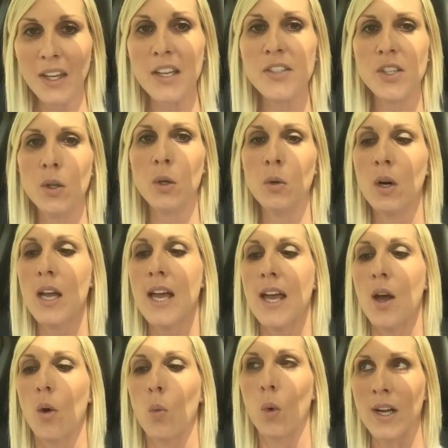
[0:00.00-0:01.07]
So
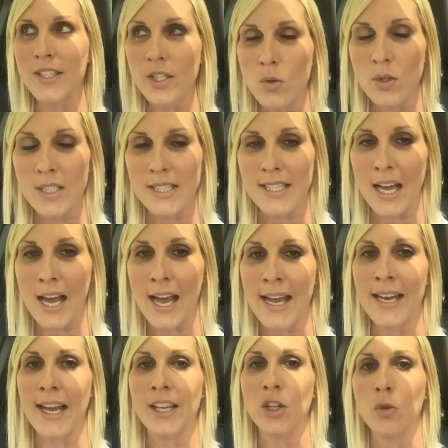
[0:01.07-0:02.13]
once you
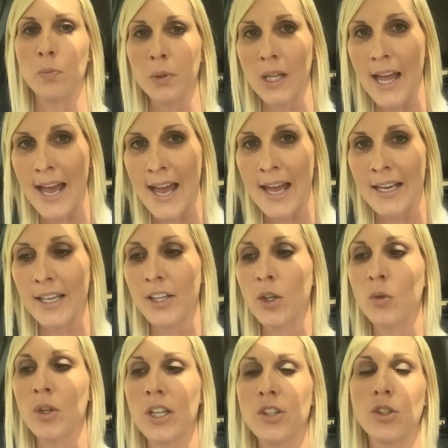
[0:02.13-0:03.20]
decide and you plan,
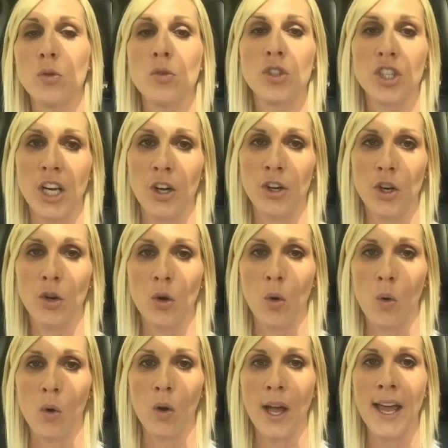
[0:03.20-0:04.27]
you need to share your
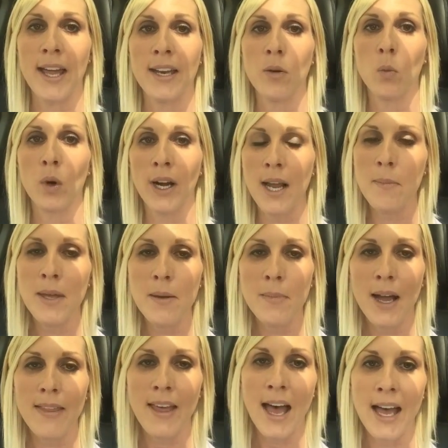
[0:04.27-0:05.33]
goal. And what I mean
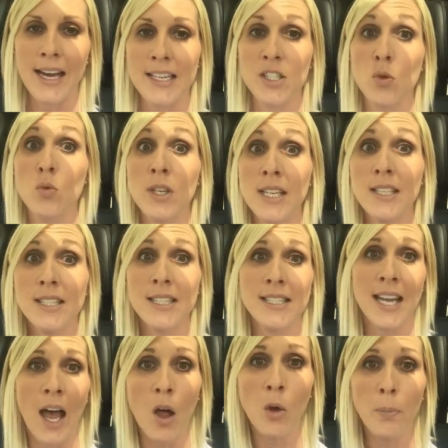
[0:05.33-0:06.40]
by that is you need to
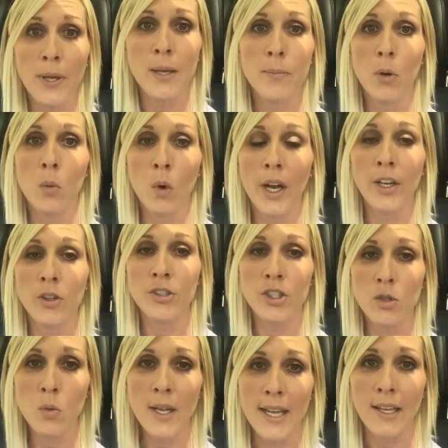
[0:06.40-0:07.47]
tell people what you're
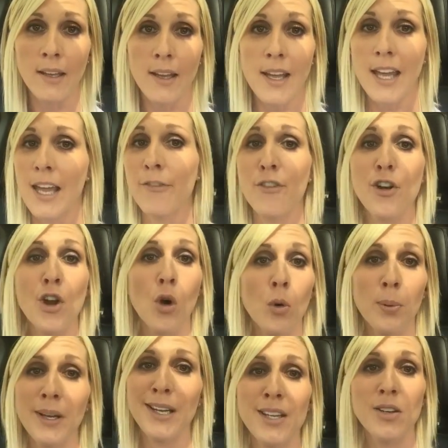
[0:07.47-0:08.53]
doing. If
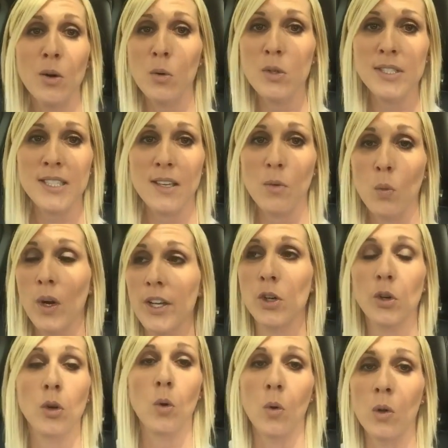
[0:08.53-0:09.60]
nobody knows what
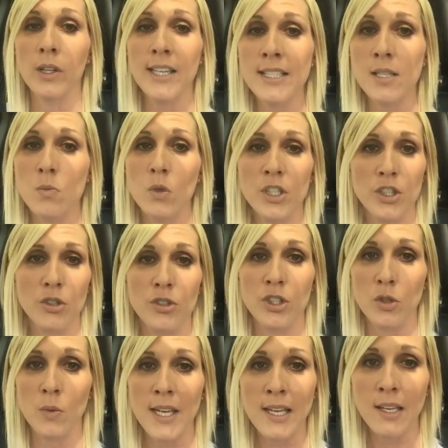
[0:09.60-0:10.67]
your goal is and what you're
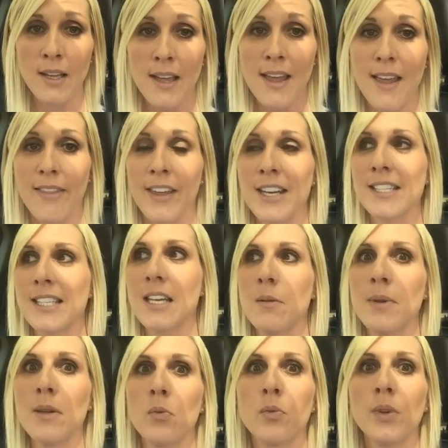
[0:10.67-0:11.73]
doing, then it's going to
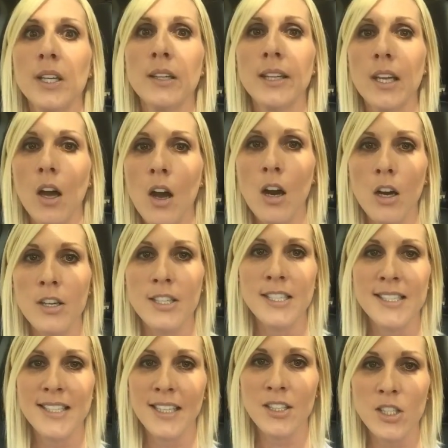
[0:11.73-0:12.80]
be really hard to
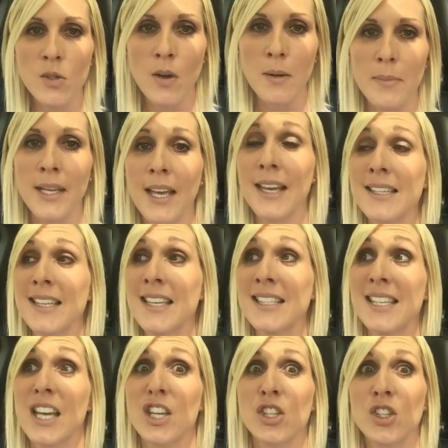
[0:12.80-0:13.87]
stick to it because
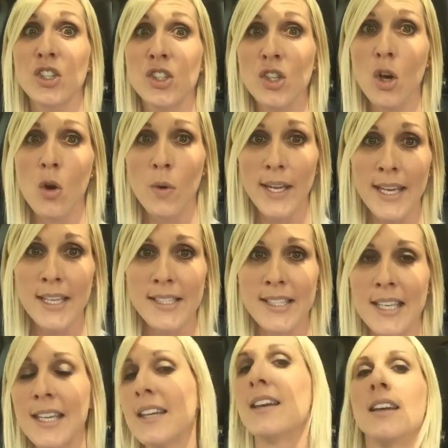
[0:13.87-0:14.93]
it's so
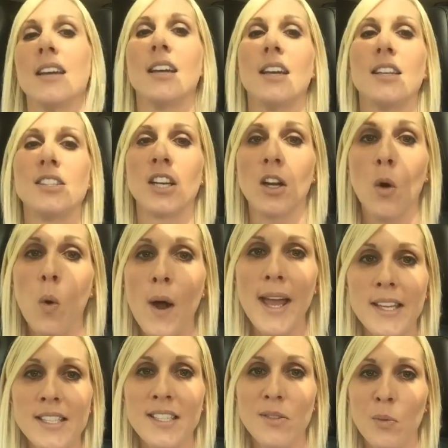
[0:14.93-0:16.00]
easy to
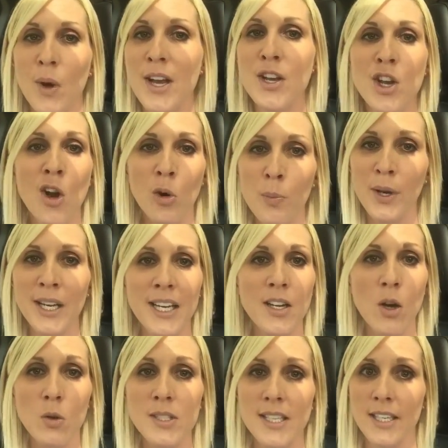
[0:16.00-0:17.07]
quit when nobody
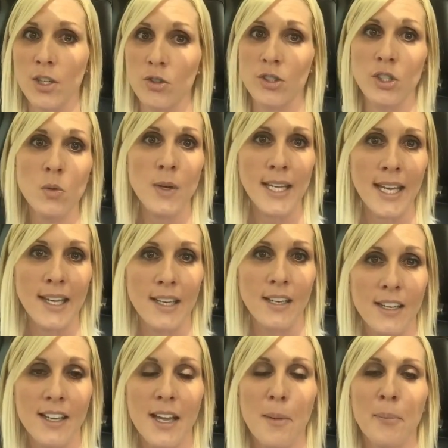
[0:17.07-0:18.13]
knows that you're doing it.
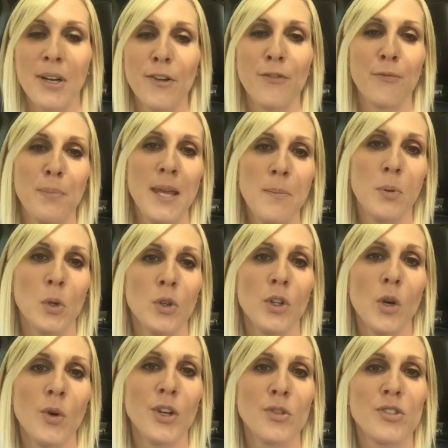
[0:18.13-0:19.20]
But if people
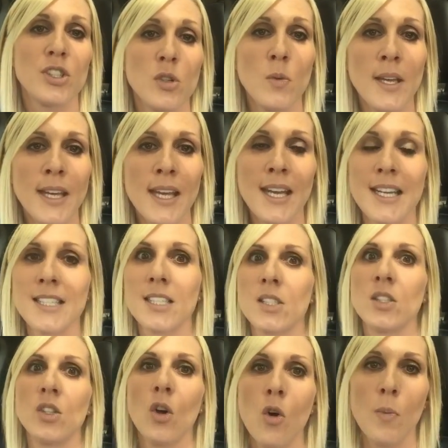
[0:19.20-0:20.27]
know you're doing it, it's
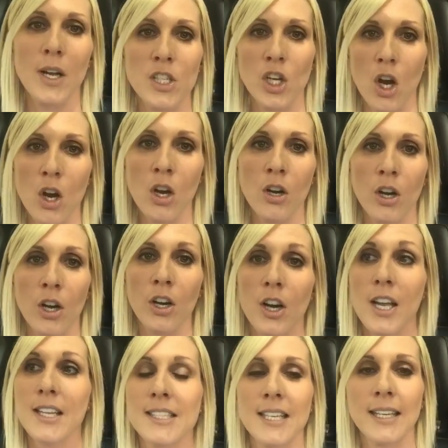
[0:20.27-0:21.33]
so much harder
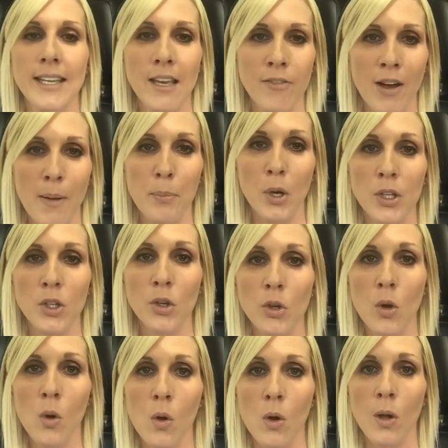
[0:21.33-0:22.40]
to give up on your
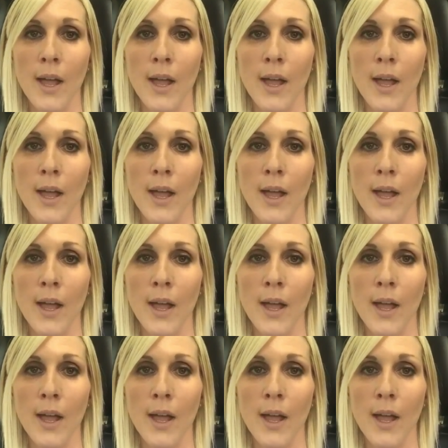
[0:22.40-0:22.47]
goal.